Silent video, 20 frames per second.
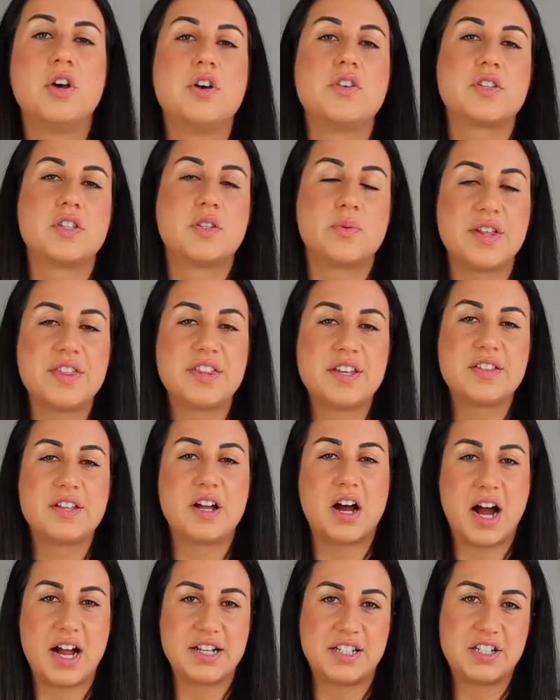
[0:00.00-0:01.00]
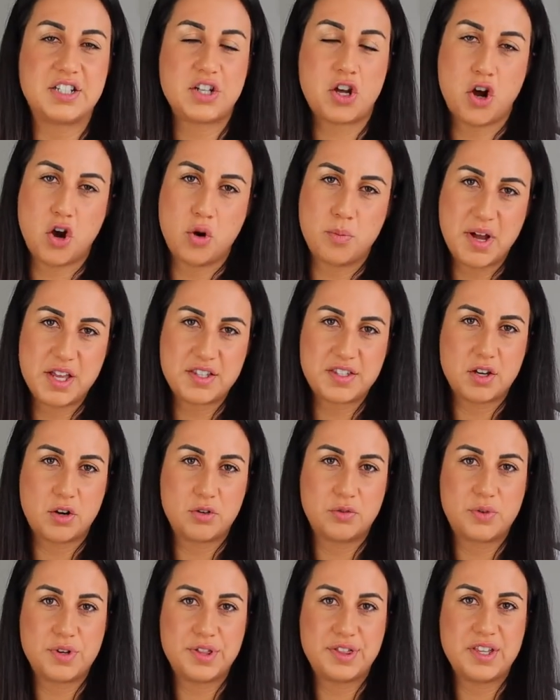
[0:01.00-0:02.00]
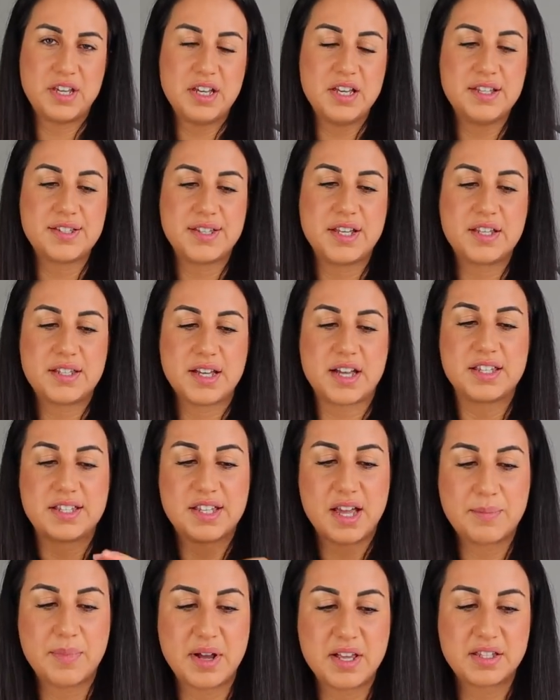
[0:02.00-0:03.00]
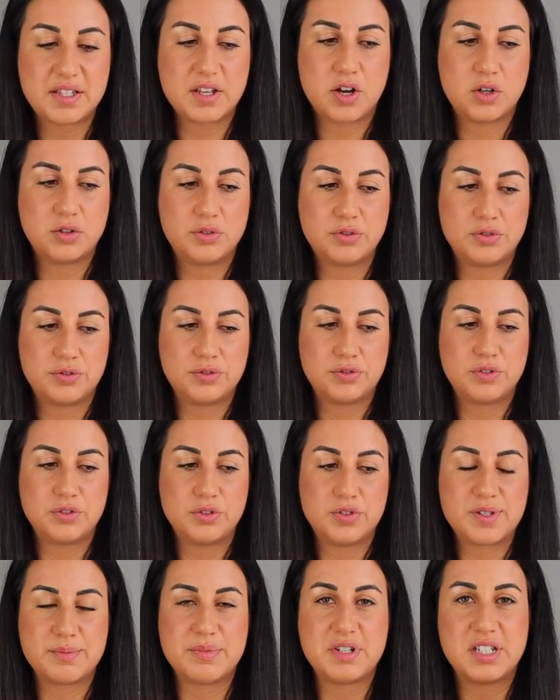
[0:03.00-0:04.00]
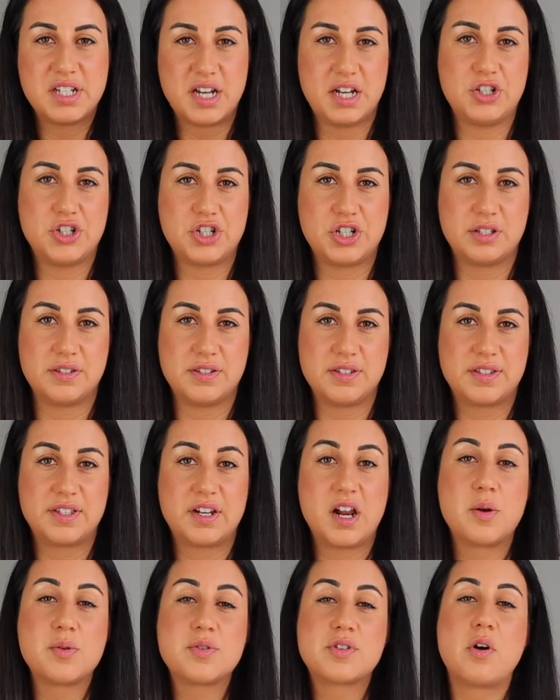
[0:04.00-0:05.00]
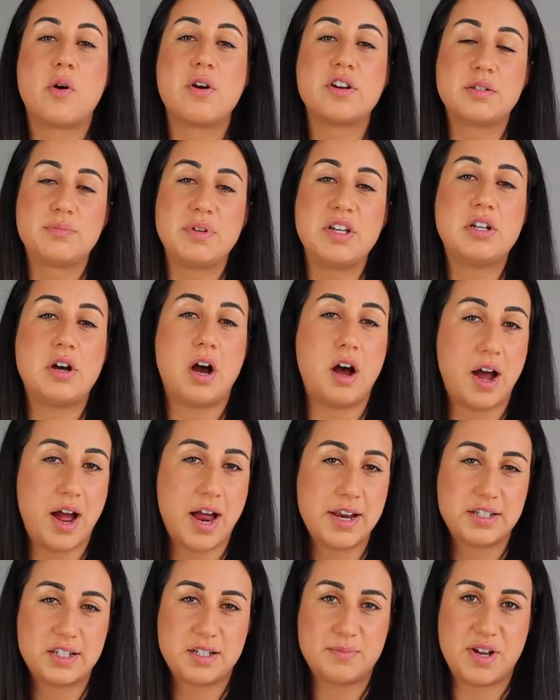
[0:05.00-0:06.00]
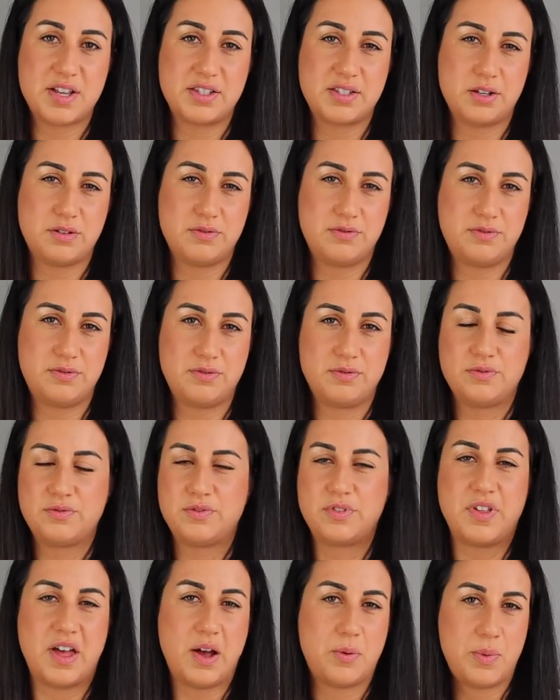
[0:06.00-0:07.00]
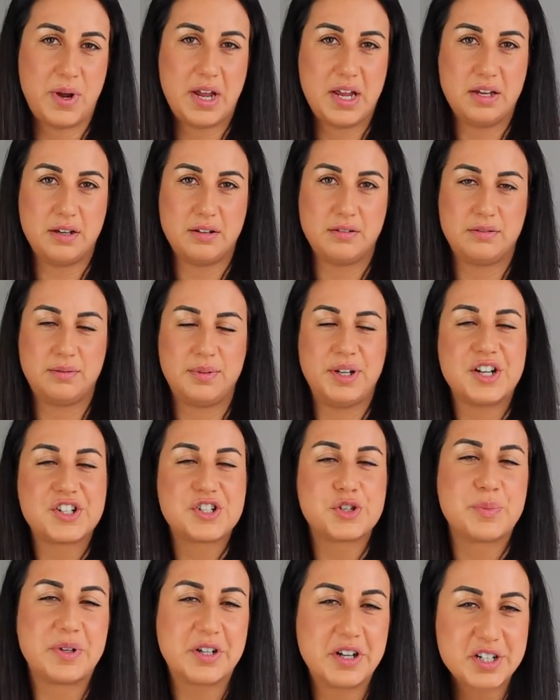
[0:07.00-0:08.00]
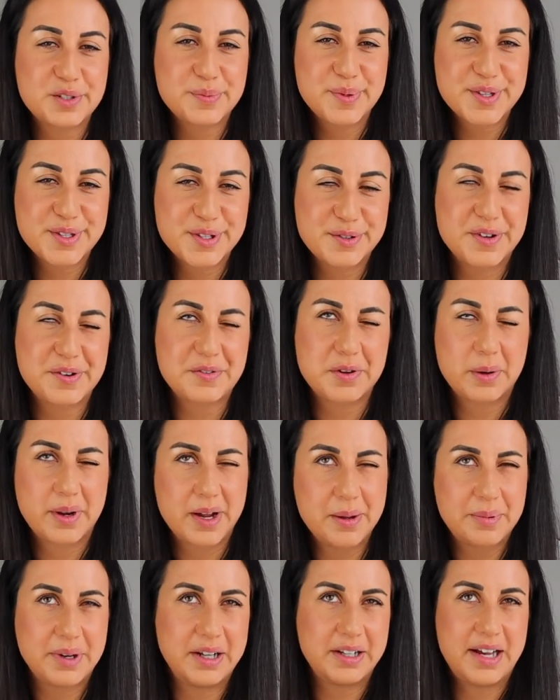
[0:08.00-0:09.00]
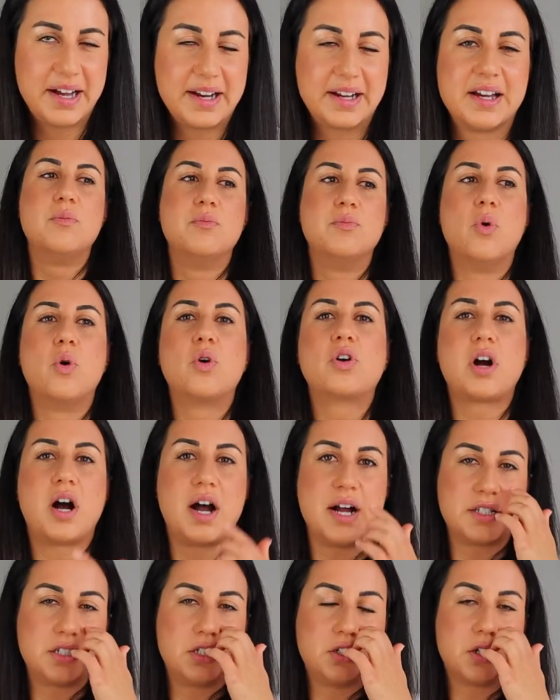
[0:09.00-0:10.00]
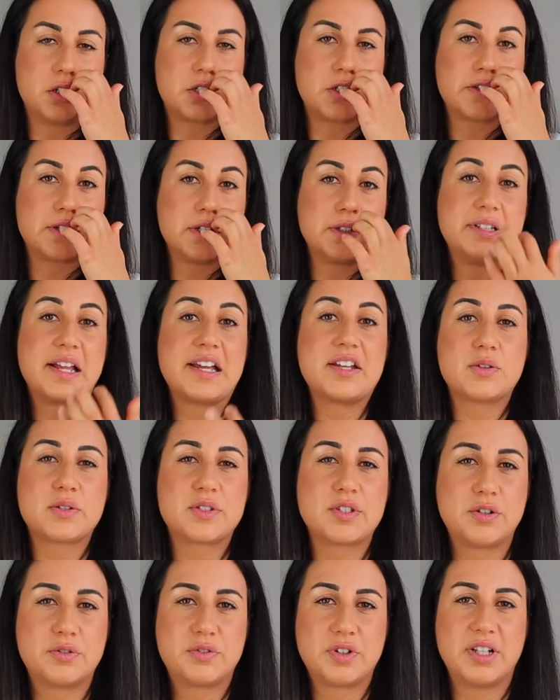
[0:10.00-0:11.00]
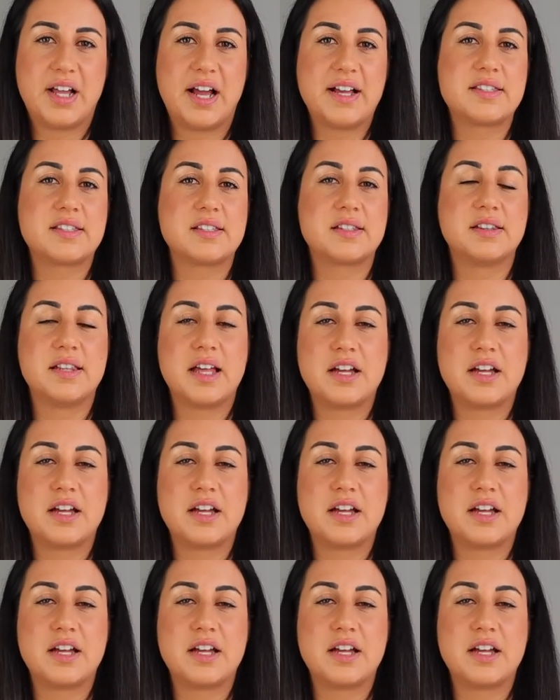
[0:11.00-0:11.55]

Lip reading: So the one thing that I did to help myself with this is I set myself some intentions that I was going to be kind to myself for that week. I mean, I should be kind to myself every week, but like more kind, you know, just let yourself relax.